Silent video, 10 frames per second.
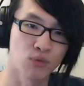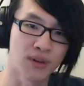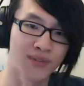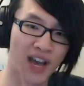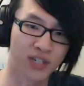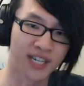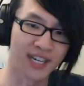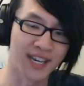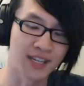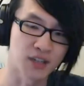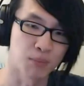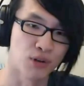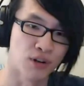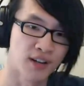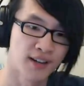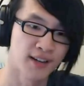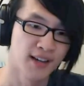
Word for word: with L T E support.